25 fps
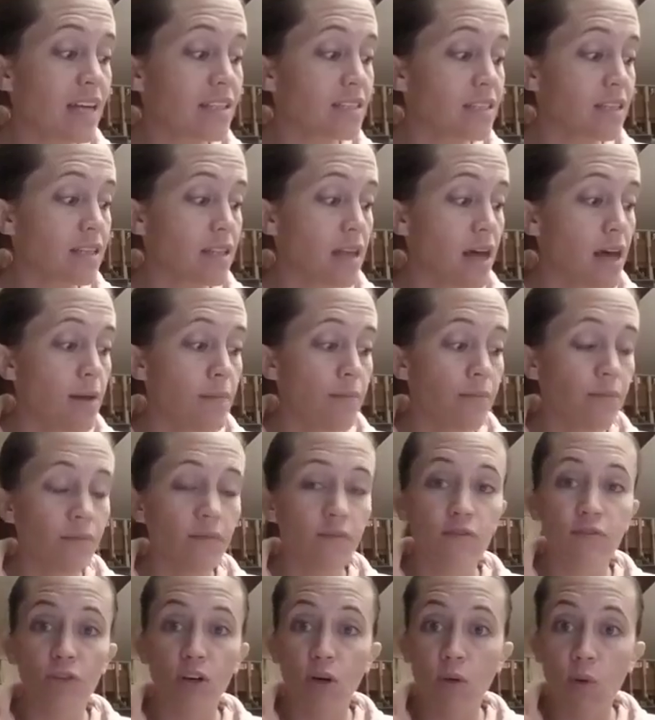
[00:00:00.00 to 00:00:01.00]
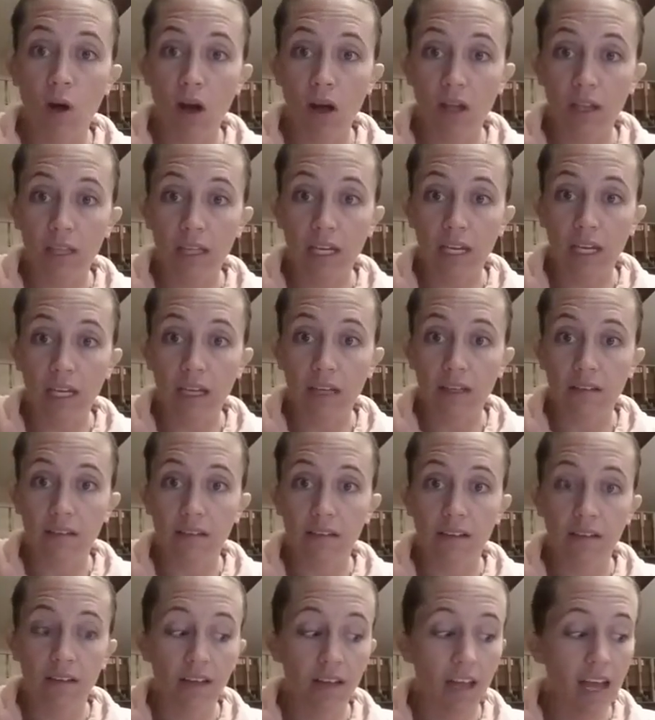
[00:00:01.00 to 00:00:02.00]
them for quality.
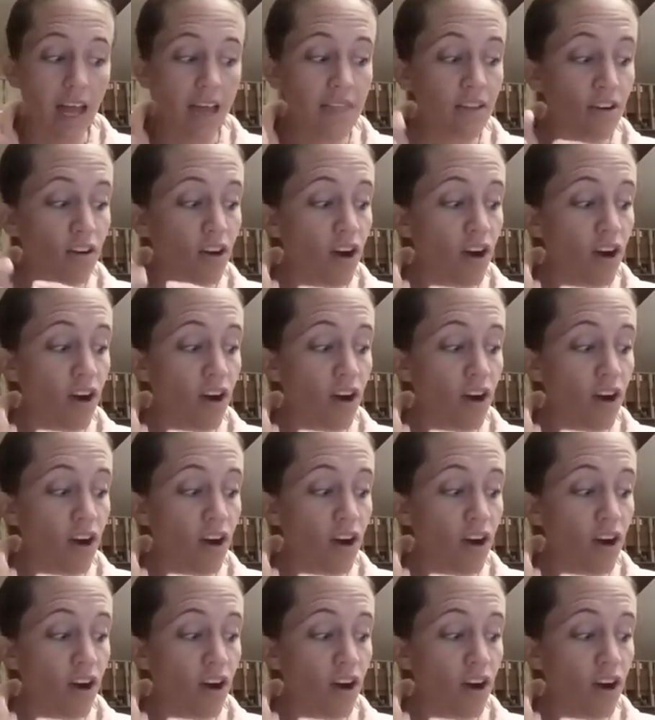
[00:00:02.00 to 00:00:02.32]
And they're